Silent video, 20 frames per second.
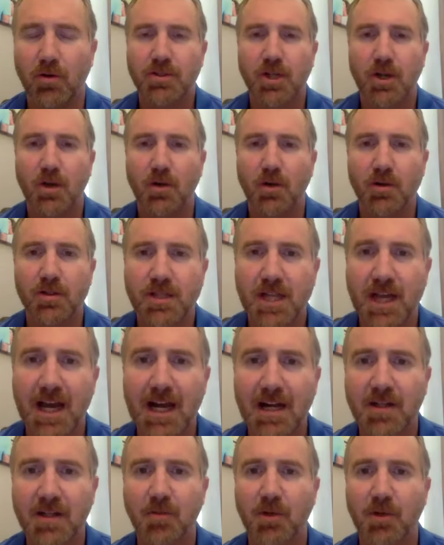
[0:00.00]
So
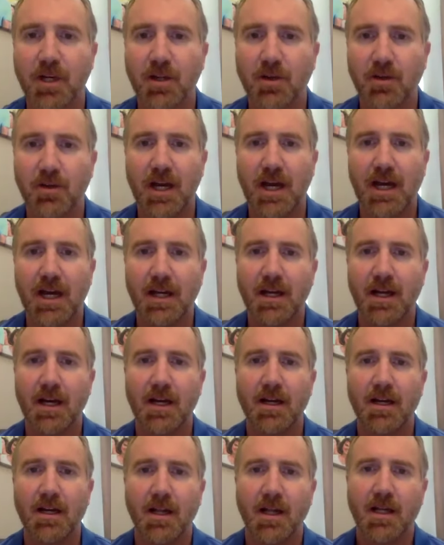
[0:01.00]
how can we do
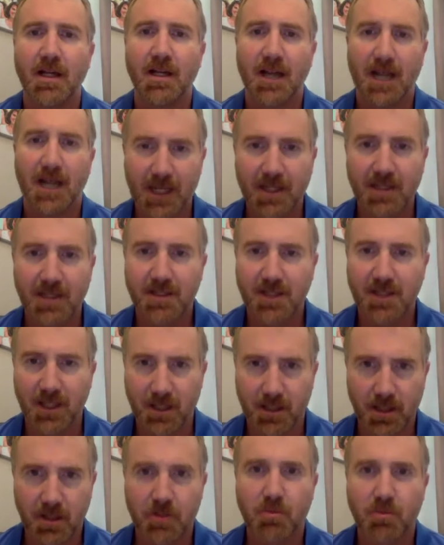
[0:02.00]
that? I guarantee
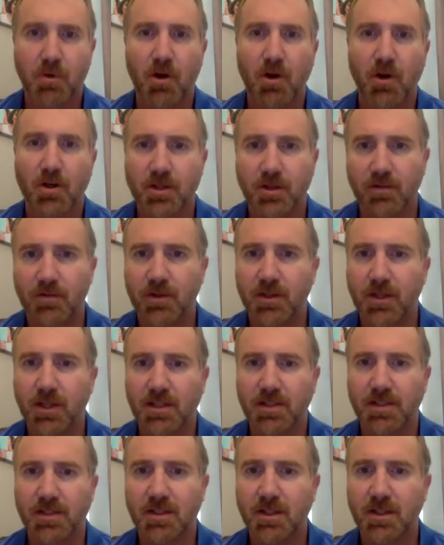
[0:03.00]
you, Coach Barnes
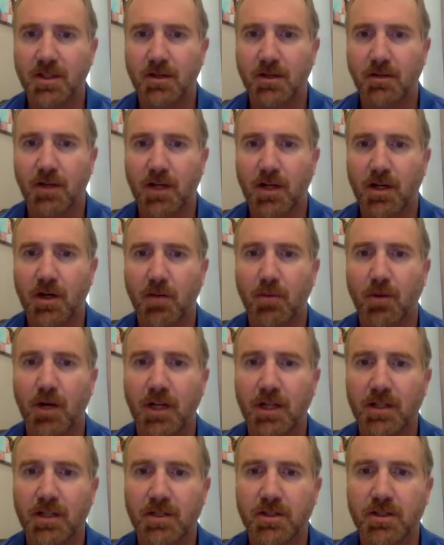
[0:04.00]
overthinks it too. Like her
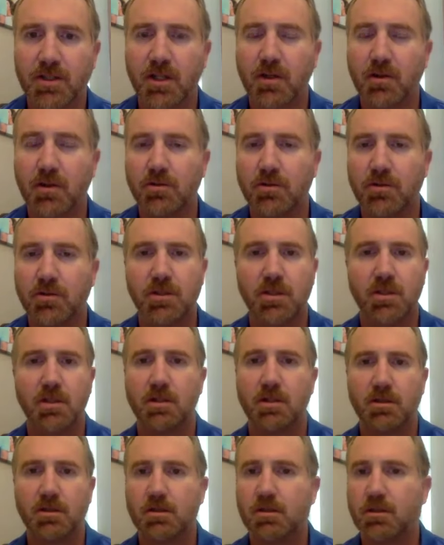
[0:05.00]
brain just goes
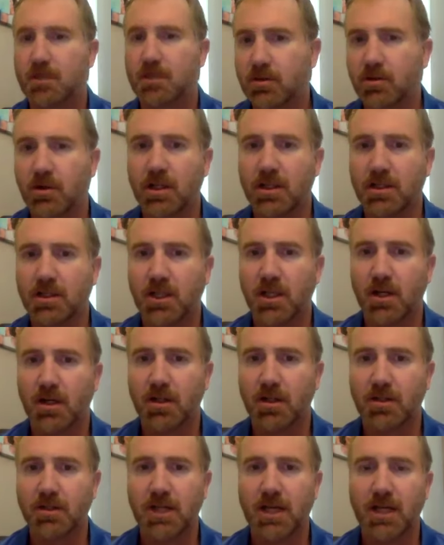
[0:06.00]
crazy
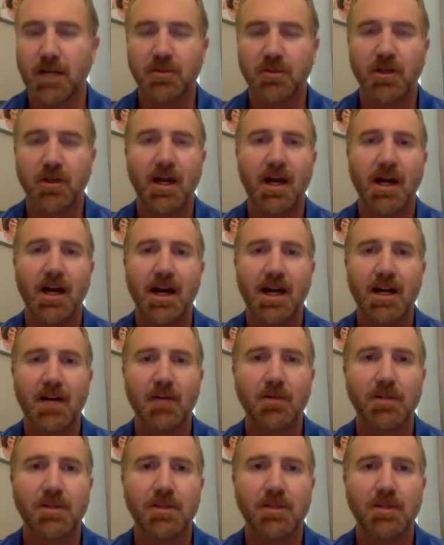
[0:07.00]
all the time. So how do we?